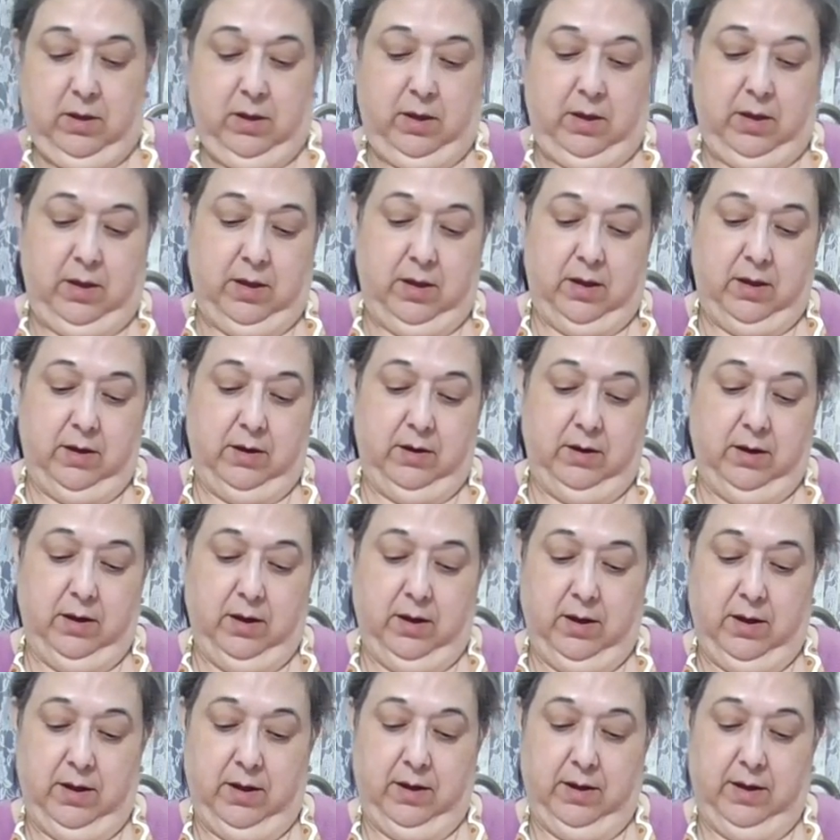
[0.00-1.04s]
And
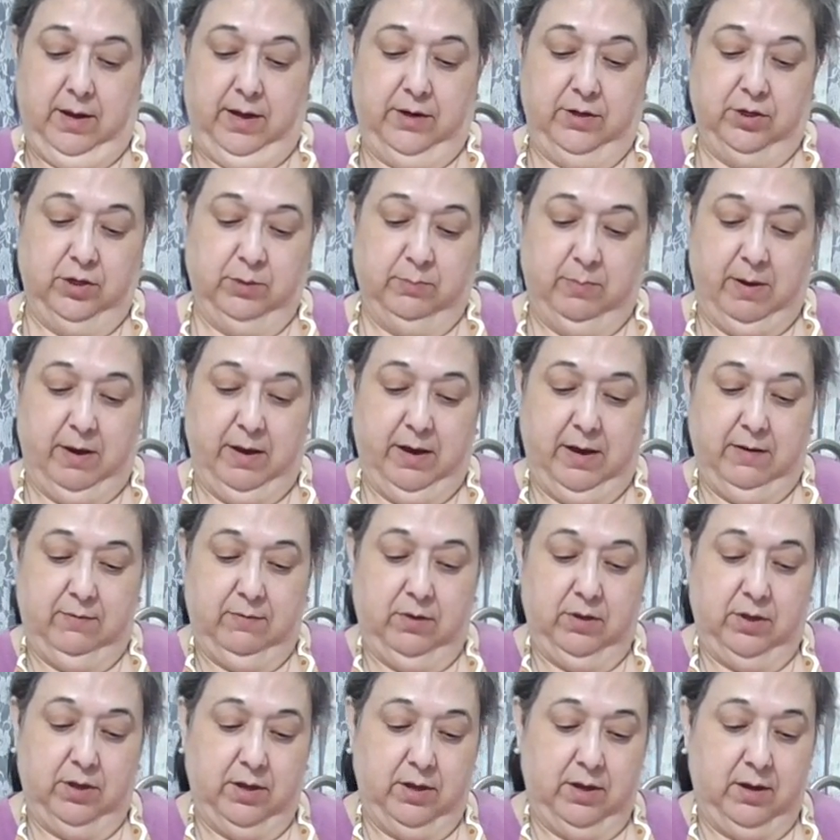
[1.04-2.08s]
I just buy
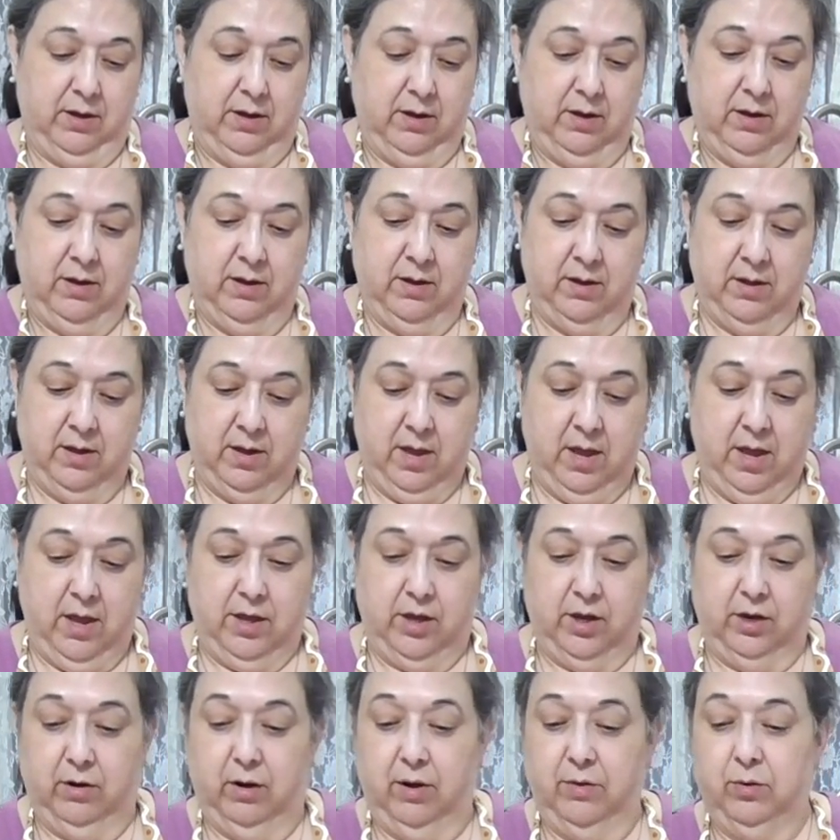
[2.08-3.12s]
everything.
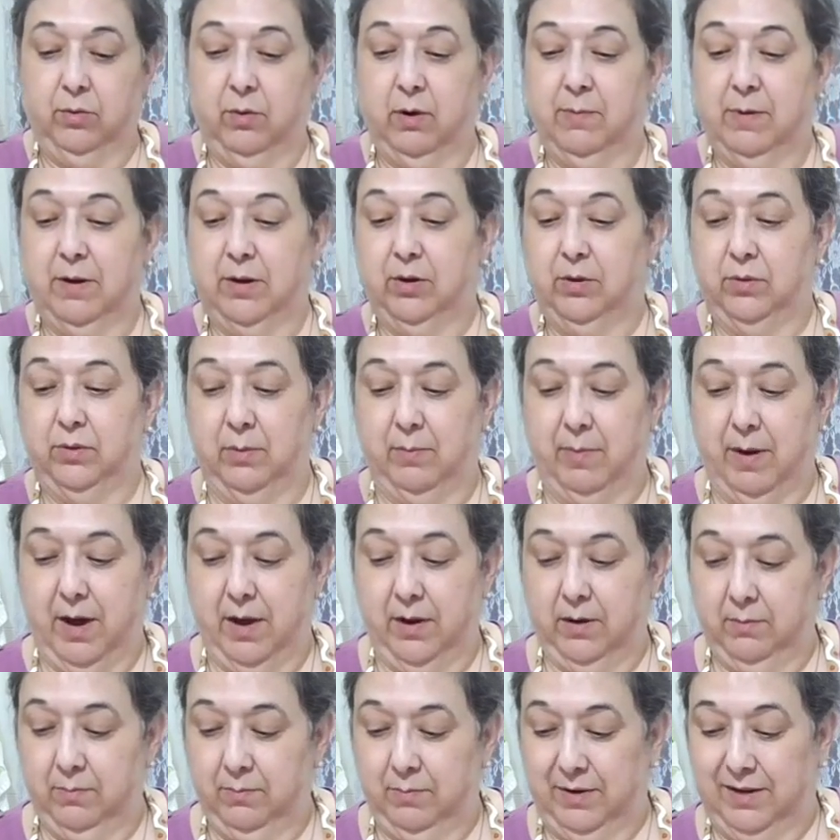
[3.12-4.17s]
You don't have to worry about doing the
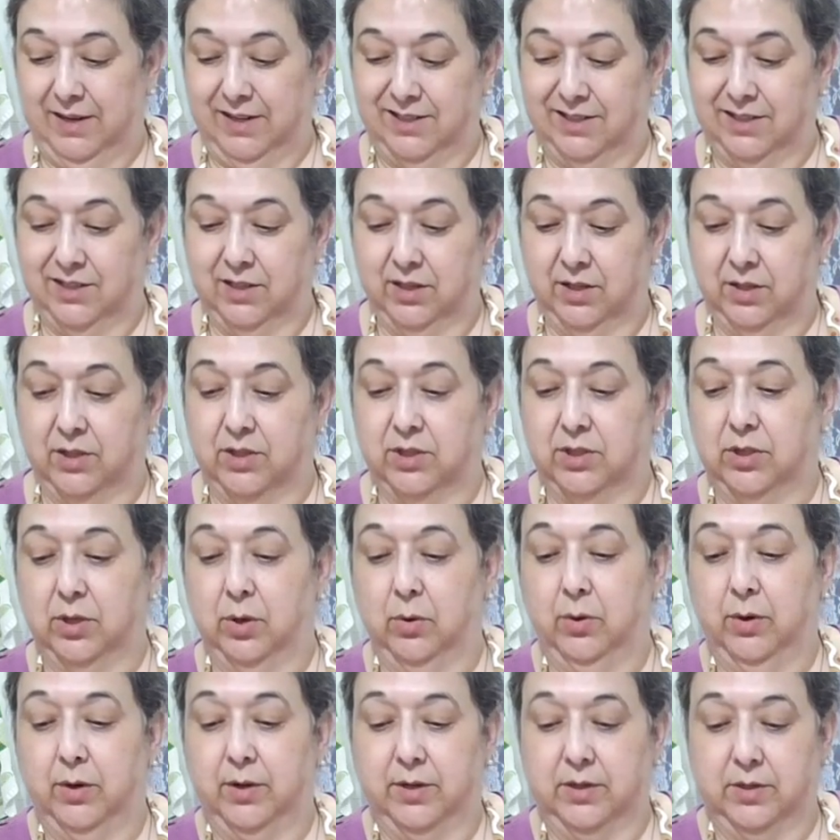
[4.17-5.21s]
bottom because it's going to
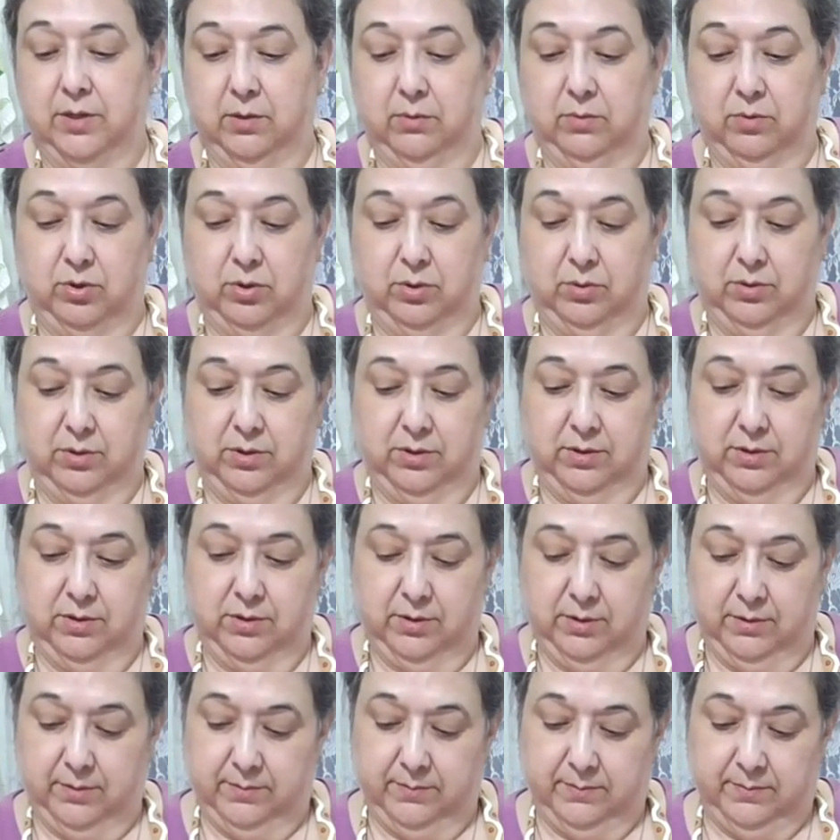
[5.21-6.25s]
soak in its own
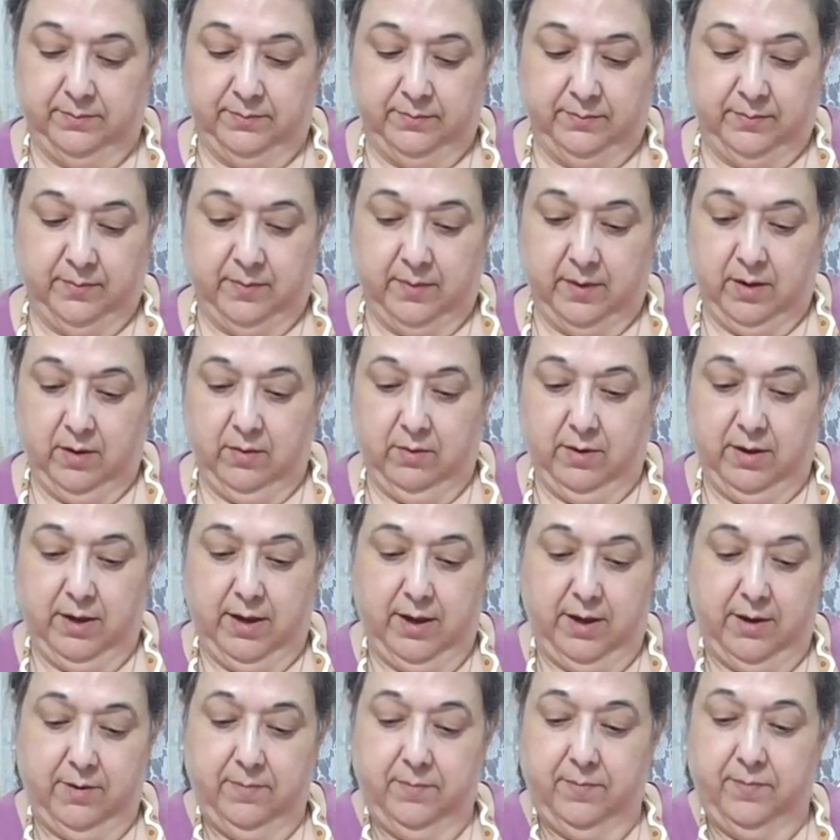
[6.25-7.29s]
juices.
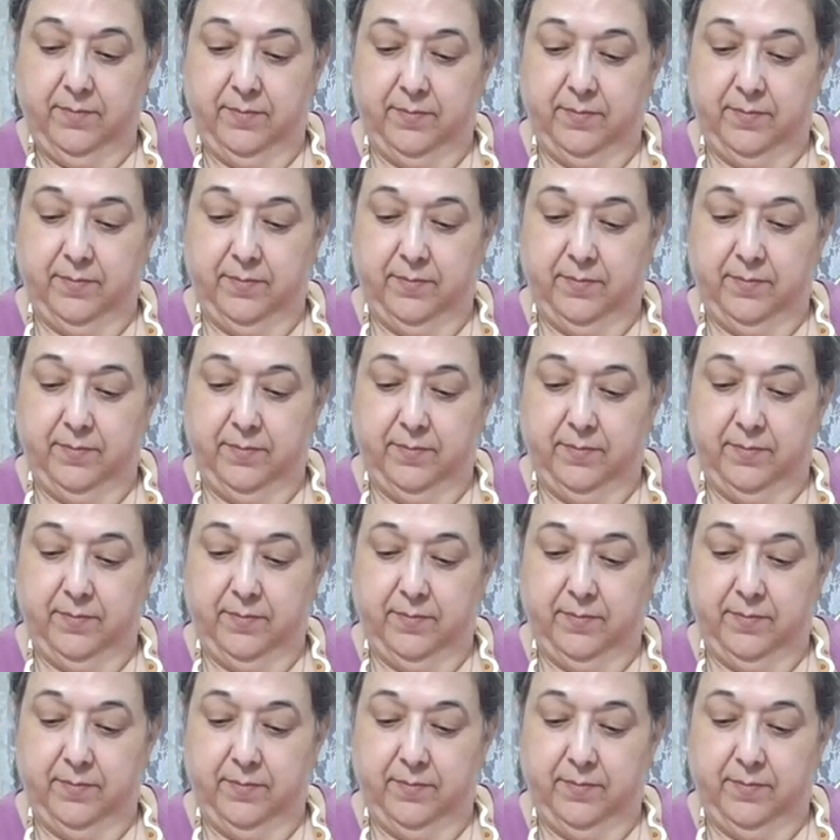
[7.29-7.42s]
Okay?